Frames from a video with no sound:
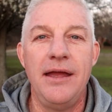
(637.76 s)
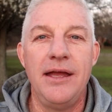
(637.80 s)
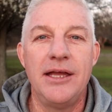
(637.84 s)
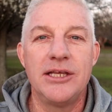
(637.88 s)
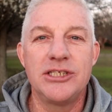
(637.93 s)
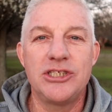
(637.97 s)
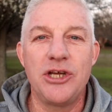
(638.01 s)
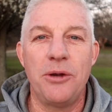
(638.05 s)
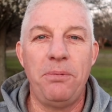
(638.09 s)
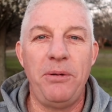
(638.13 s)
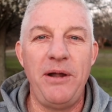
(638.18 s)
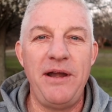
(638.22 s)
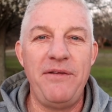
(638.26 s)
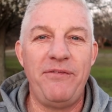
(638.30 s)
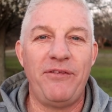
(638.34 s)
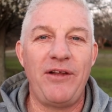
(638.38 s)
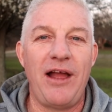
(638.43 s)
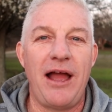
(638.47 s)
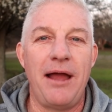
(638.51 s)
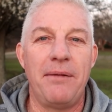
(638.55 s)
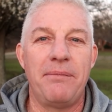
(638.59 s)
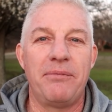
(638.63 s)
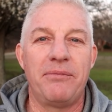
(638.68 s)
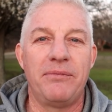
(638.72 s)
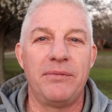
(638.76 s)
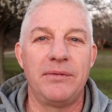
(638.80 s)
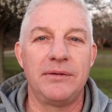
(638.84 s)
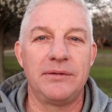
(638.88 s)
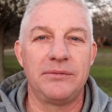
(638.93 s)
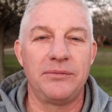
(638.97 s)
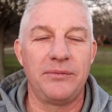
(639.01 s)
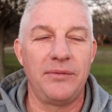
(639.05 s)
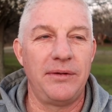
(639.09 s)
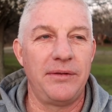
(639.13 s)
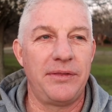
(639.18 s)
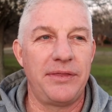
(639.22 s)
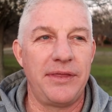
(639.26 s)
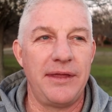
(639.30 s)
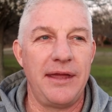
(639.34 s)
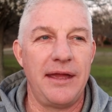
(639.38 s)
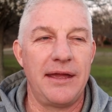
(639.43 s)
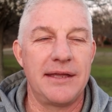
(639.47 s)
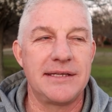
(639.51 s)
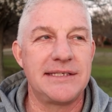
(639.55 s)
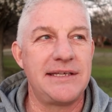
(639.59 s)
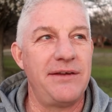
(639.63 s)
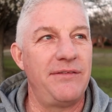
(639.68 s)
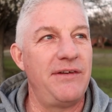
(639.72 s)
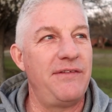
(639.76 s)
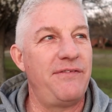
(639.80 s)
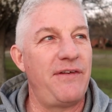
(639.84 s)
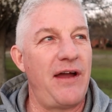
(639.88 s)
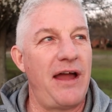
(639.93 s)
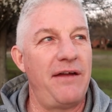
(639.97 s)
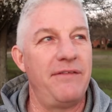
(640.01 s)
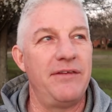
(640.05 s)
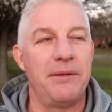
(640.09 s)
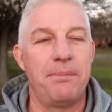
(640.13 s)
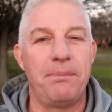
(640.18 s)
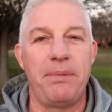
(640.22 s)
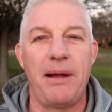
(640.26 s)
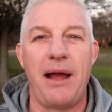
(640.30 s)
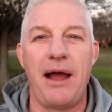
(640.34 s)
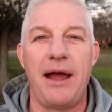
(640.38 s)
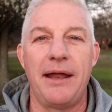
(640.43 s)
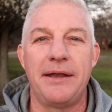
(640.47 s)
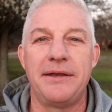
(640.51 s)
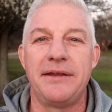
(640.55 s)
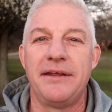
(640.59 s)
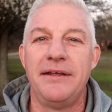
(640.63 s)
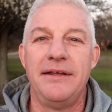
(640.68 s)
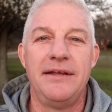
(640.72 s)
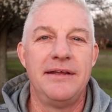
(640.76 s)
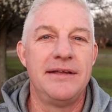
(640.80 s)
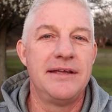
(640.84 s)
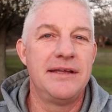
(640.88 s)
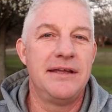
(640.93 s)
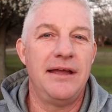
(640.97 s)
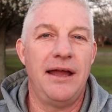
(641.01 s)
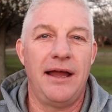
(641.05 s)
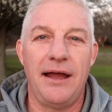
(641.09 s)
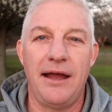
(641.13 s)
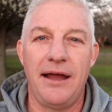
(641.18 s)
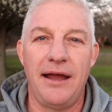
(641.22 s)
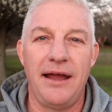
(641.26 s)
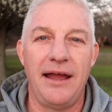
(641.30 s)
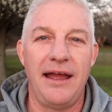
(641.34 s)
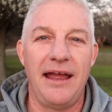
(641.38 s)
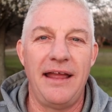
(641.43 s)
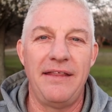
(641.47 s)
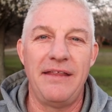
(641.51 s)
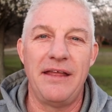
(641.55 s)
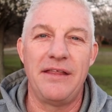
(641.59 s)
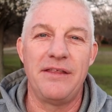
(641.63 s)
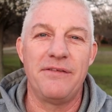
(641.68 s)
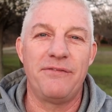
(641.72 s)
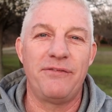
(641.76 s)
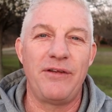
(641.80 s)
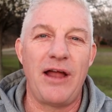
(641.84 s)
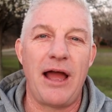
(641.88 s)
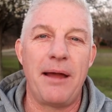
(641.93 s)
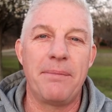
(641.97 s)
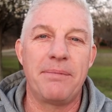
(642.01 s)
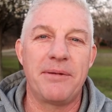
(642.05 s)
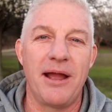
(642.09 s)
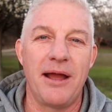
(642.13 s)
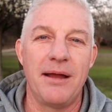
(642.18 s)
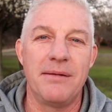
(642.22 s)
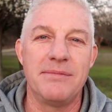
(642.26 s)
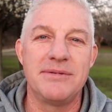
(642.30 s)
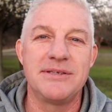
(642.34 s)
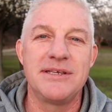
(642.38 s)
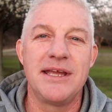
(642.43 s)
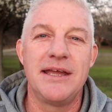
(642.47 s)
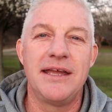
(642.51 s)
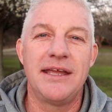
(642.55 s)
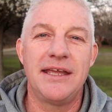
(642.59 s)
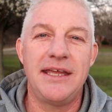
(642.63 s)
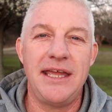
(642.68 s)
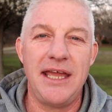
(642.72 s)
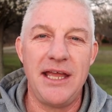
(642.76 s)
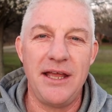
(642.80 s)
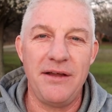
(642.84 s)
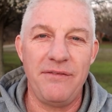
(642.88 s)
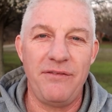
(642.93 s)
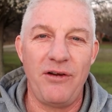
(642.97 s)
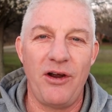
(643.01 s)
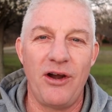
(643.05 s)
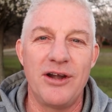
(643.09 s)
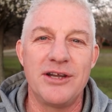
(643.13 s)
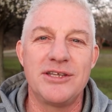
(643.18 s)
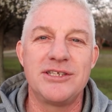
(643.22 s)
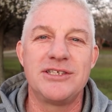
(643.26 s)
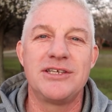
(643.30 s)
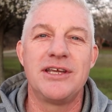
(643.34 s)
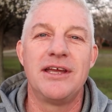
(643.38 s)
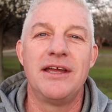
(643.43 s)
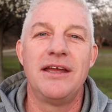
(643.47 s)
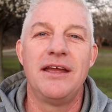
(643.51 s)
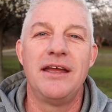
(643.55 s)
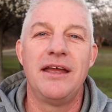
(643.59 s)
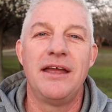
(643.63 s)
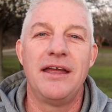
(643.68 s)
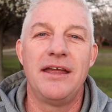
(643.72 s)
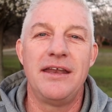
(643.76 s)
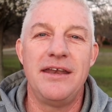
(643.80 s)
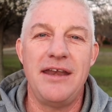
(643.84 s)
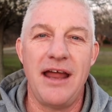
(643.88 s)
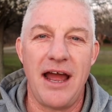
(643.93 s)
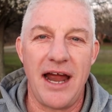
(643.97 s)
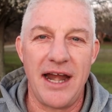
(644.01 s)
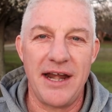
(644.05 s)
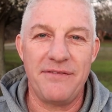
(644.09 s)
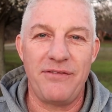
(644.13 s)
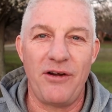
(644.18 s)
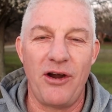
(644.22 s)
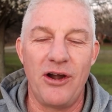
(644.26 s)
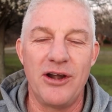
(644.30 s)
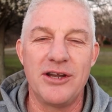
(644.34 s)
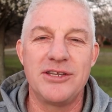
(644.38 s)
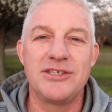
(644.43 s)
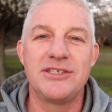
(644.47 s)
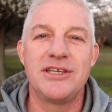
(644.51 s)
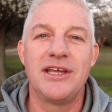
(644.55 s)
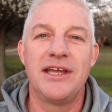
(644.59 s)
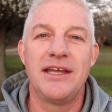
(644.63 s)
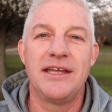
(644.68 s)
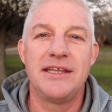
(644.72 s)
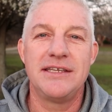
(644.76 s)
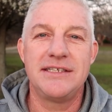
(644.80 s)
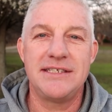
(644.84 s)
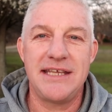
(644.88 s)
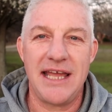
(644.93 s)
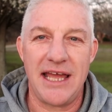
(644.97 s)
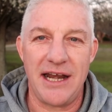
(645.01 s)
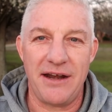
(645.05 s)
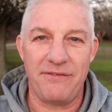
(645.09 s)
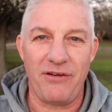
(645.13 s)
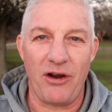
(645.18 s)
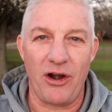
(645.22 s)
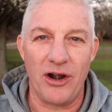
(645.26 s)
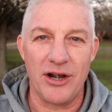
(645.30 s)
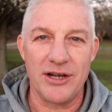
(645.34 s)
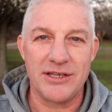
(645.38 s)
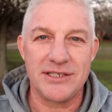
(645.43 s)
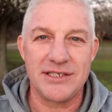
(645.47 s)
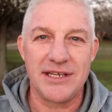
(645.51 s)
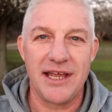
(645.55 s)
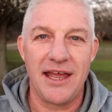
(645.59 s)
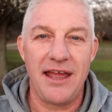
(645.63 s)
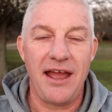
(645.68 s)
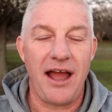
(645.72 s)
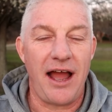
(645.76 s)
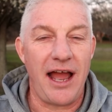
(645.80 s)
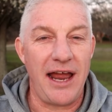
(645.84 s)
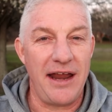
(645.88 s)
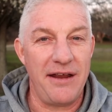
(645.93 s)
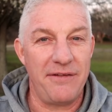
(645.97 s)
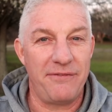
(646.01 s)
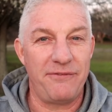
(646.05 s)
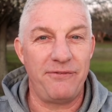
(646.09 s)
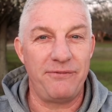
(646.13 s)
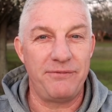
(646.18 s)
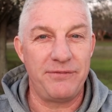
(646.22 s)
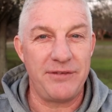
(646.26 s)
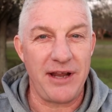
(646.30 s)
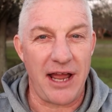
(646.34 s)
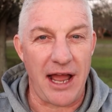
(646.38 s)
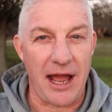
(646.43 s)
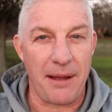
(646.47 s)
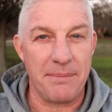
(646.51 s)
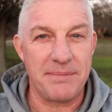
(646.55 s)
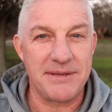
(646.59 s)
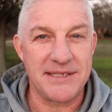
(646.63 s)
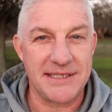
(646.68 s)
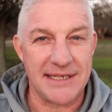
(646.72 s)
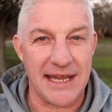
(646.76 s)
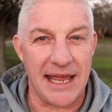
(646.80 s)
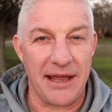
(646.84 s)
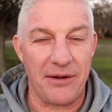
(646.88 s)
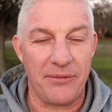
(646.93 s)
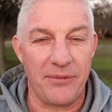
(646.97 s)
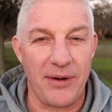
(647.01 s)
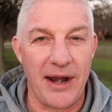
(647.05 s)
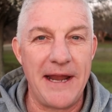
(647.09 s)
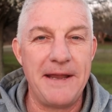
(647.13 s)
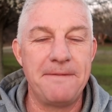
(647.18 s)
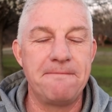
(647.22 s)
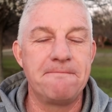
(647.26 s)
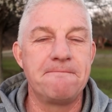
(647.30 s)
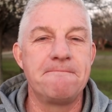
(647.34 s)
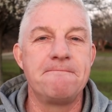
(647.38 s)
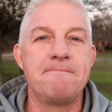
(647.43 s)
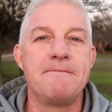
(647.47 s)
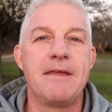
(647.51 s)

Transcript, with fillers: So pre-flop with the seventy-five in the pot, uh, and then the flop comes king of hearts, nine of hearts, ten of hearts. I have top set, right?